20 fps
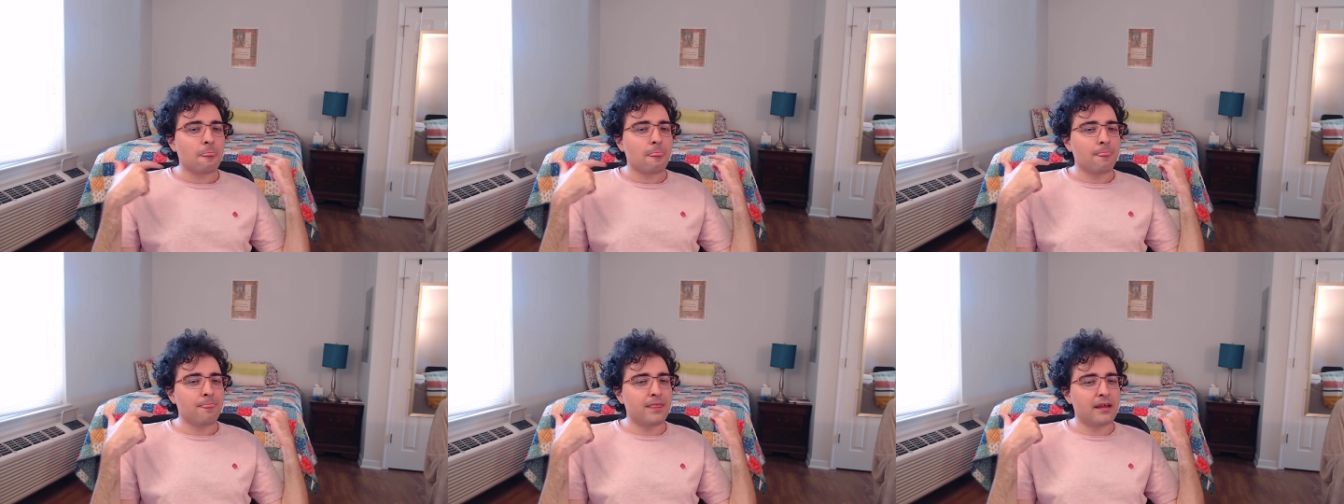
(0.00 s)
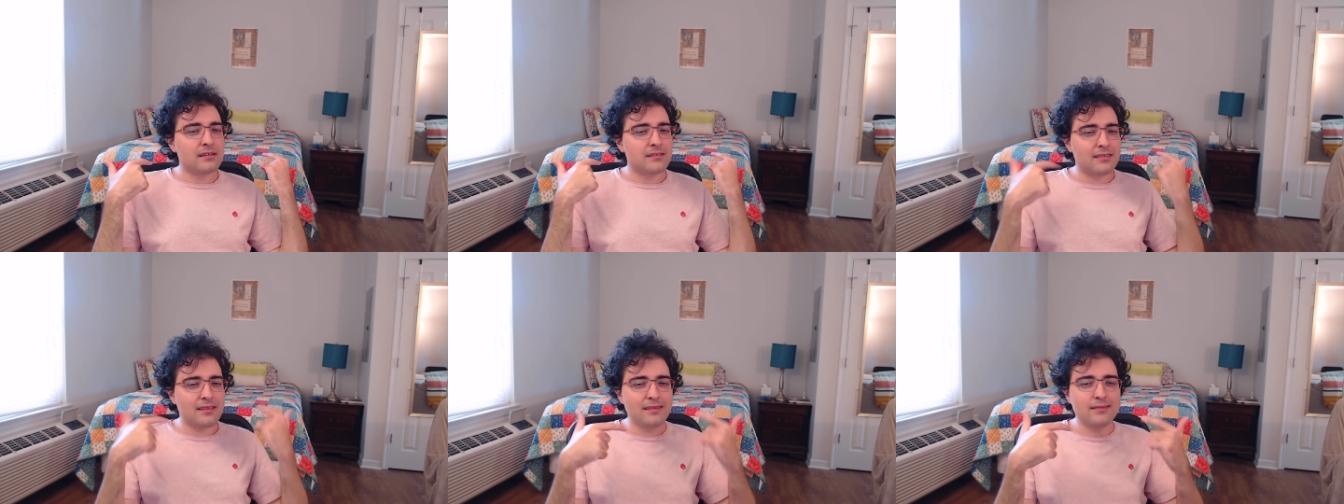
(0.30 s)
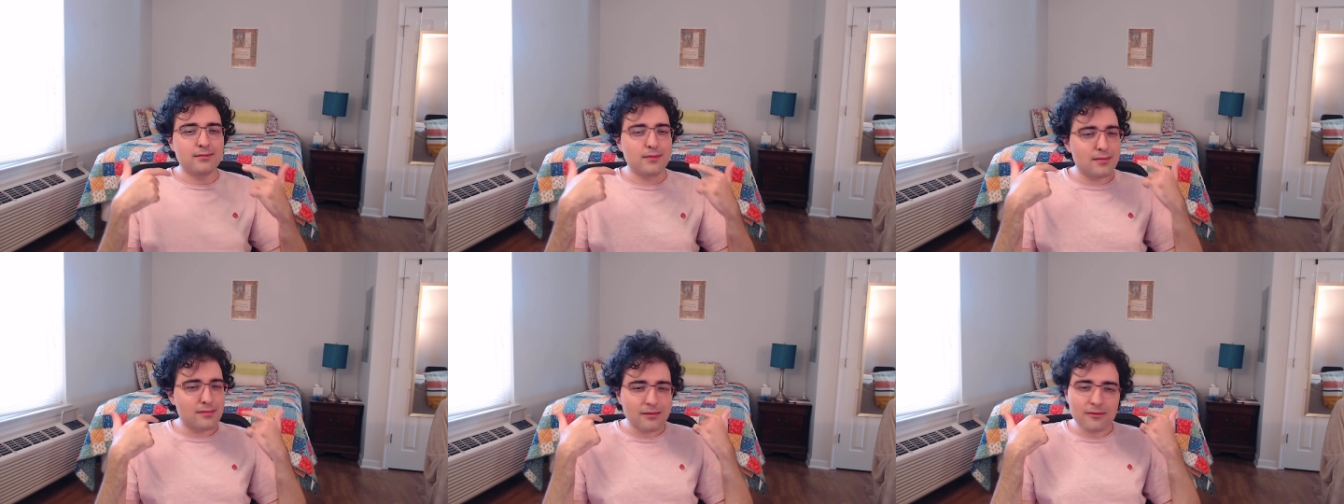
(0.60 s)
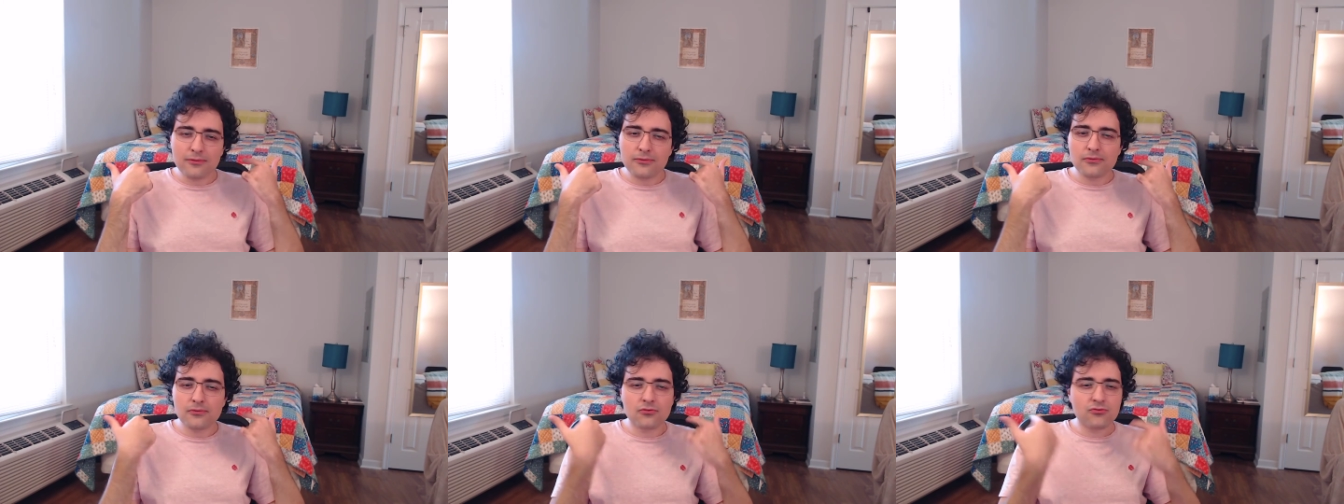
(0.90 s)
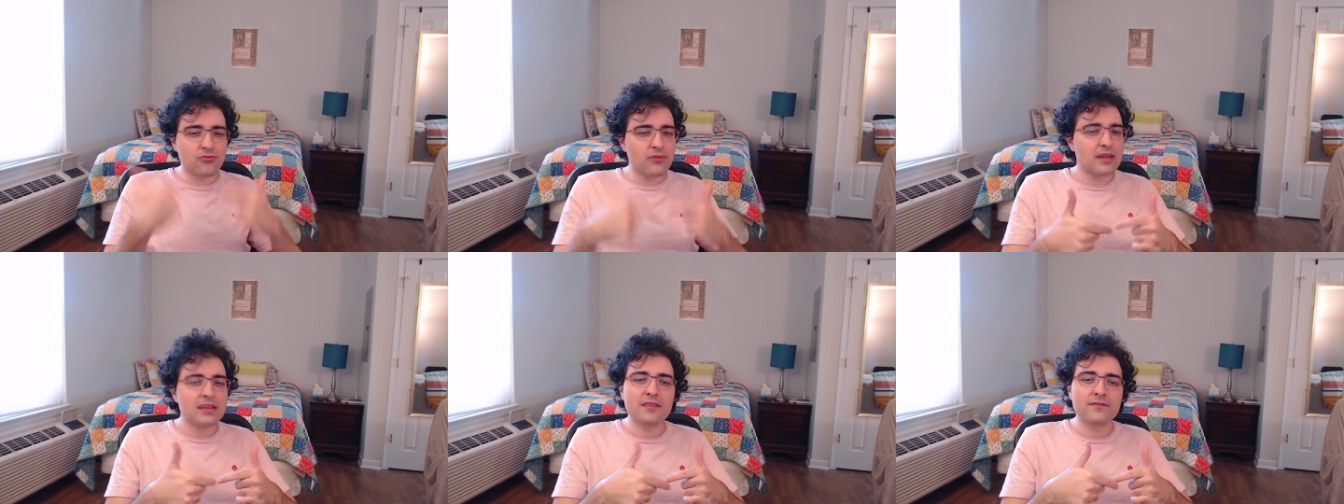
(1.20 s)
that this is a
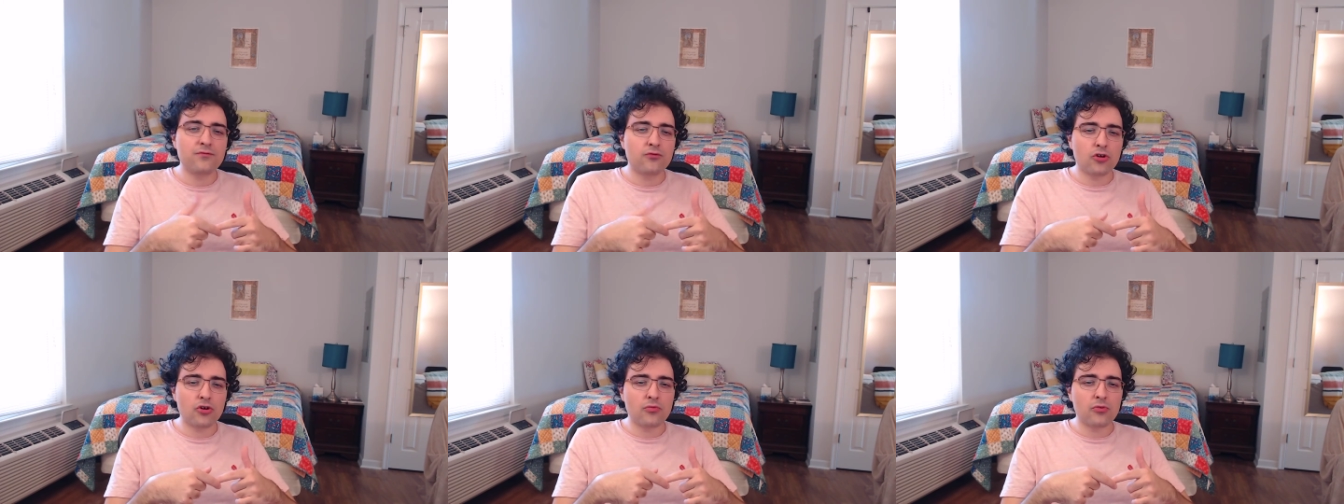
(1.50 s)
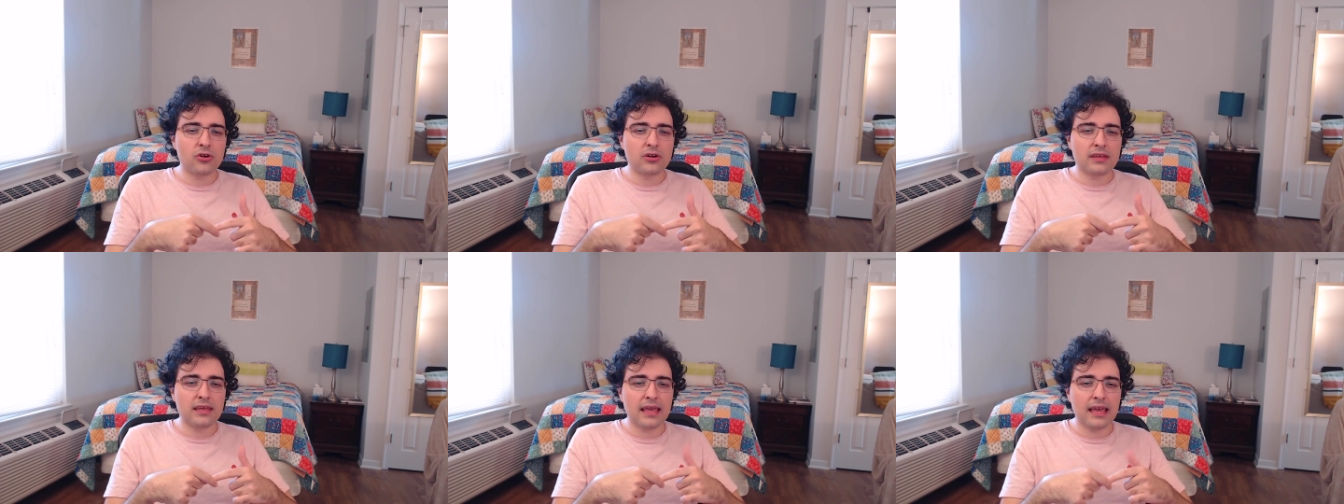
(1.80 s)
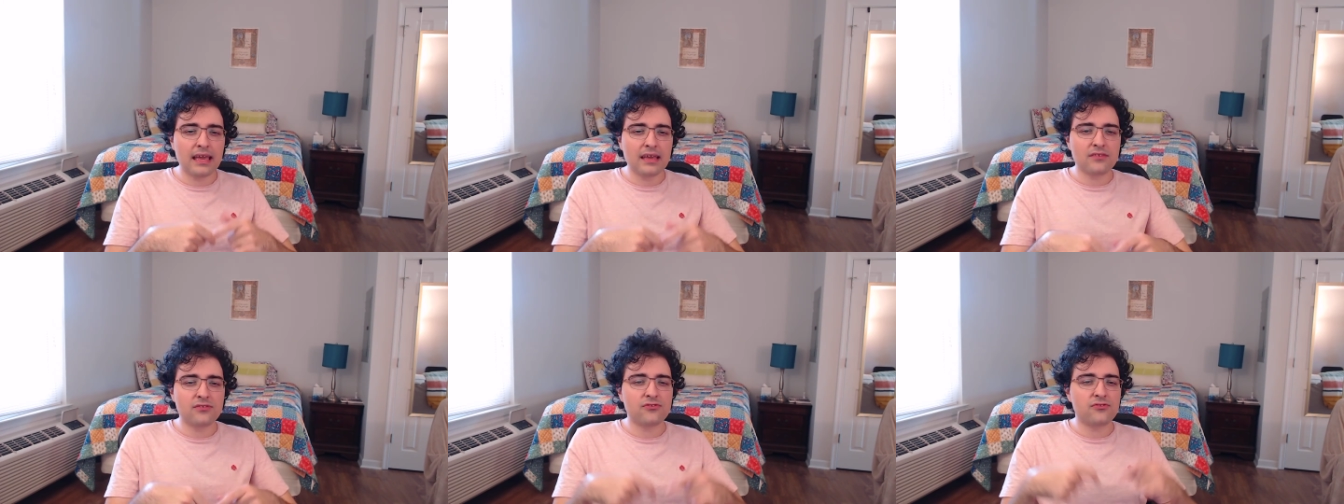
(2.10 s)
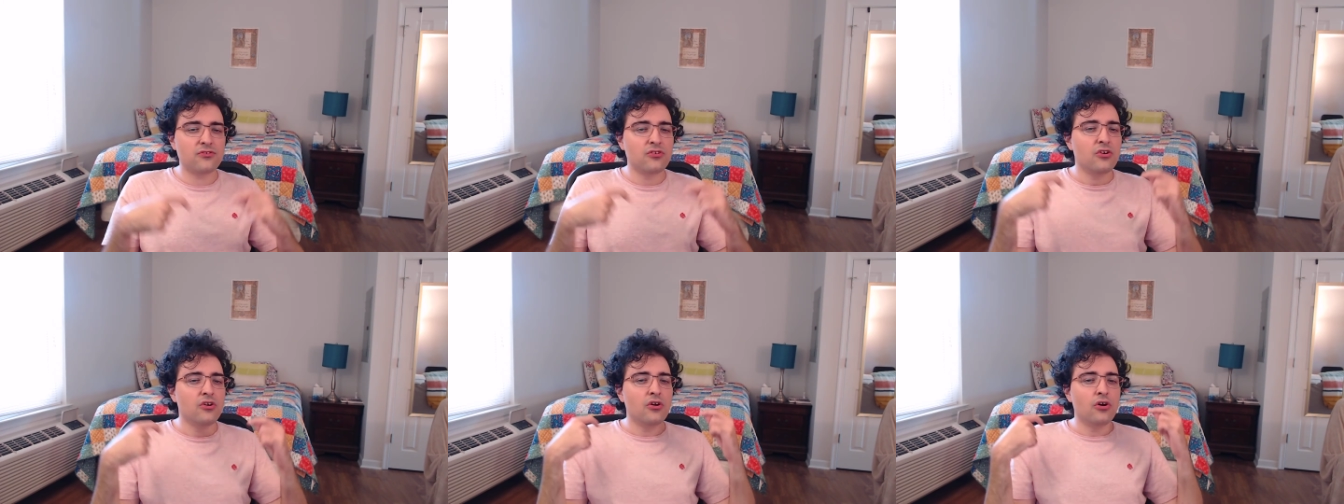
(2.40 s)
straightforward case